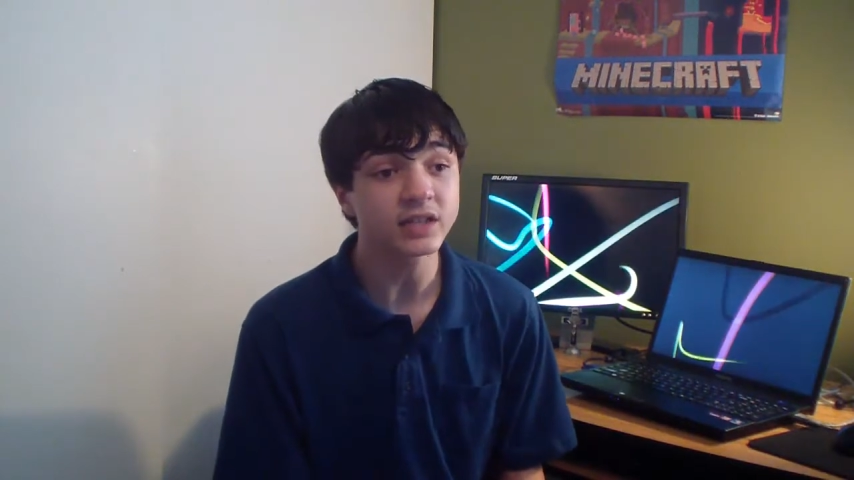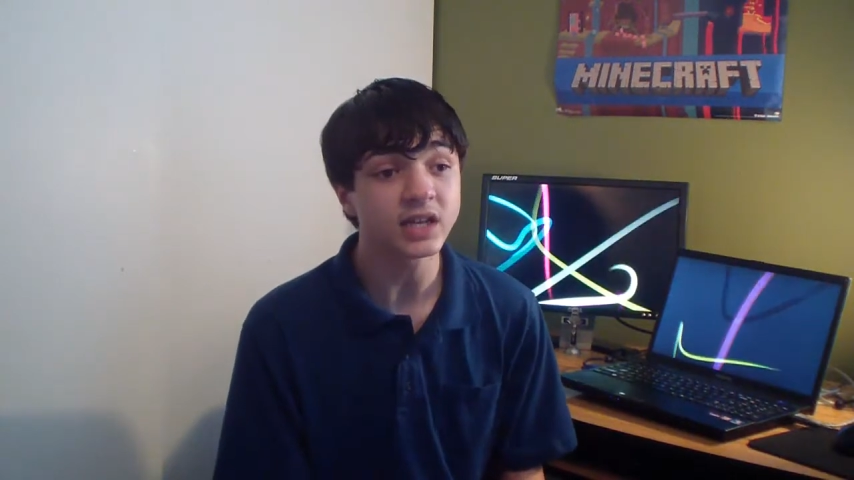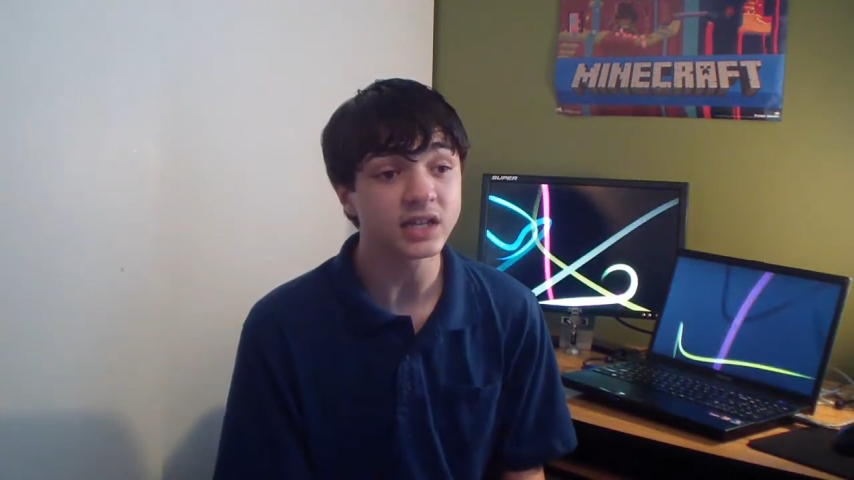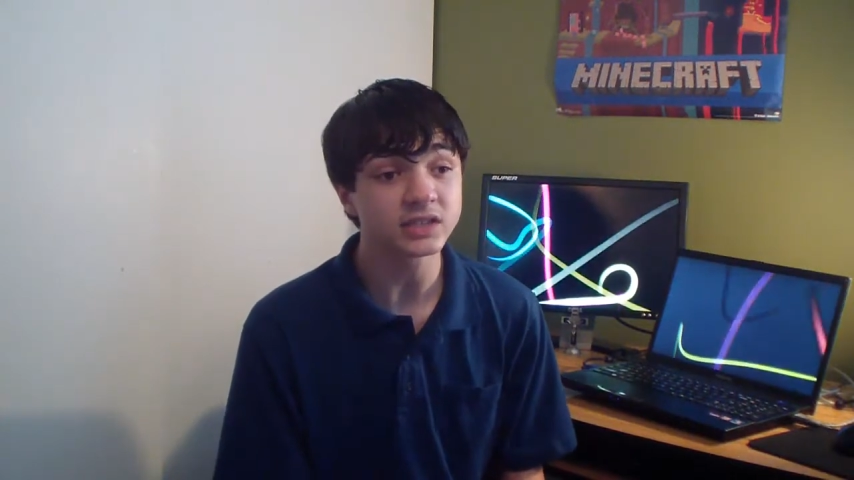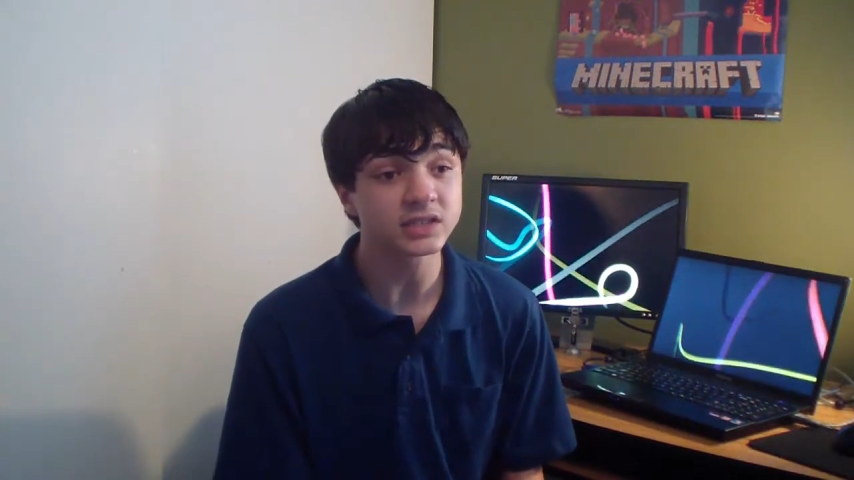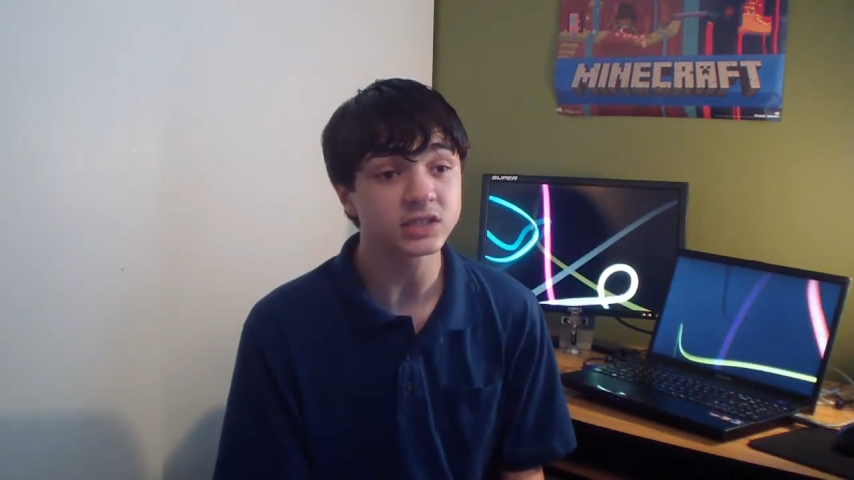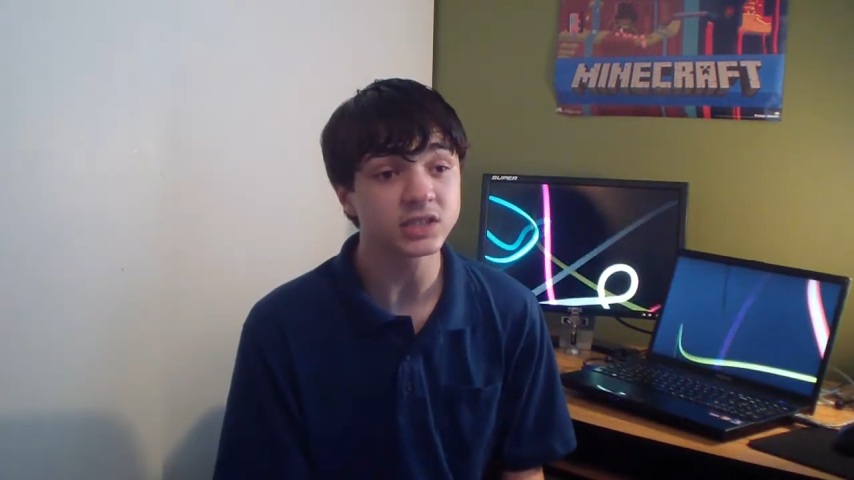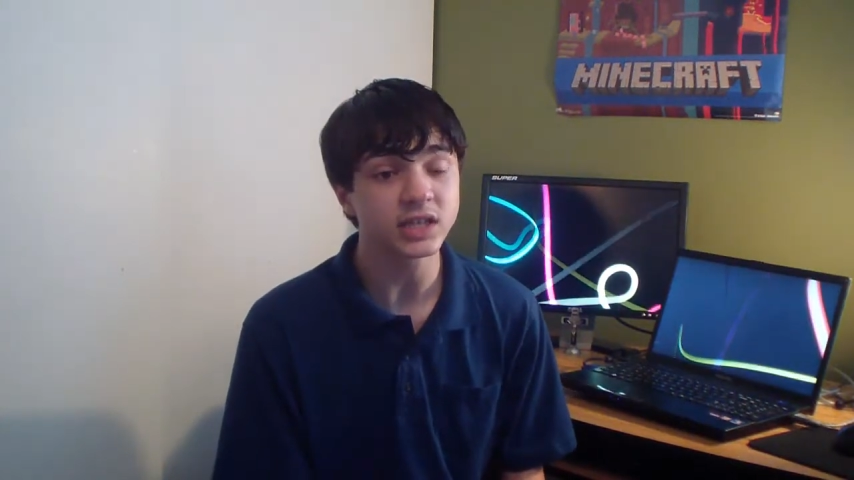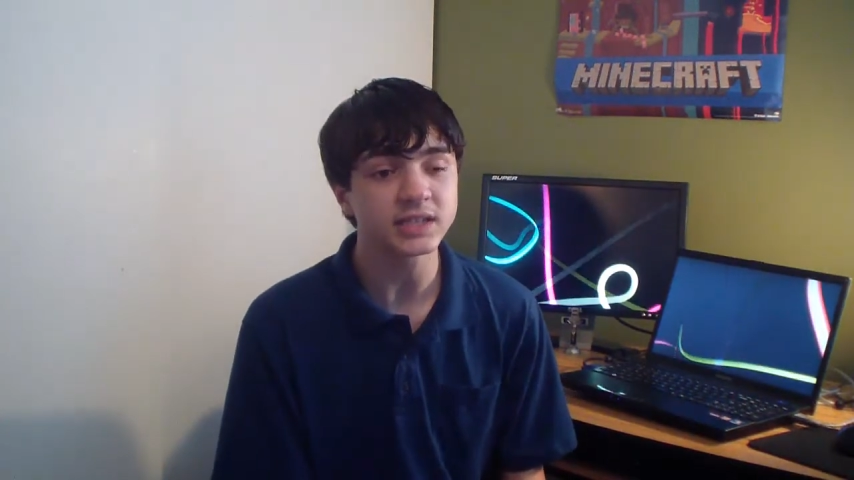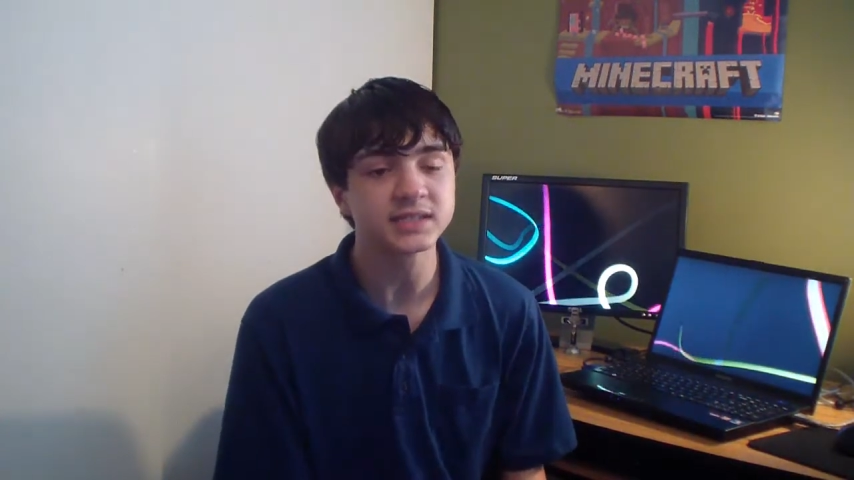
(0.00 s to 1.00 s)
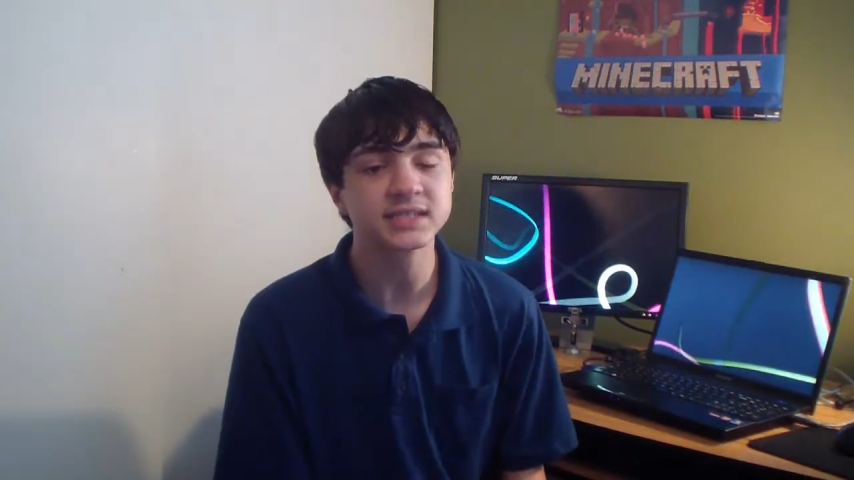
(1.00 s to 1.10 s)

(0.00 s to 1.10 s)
console is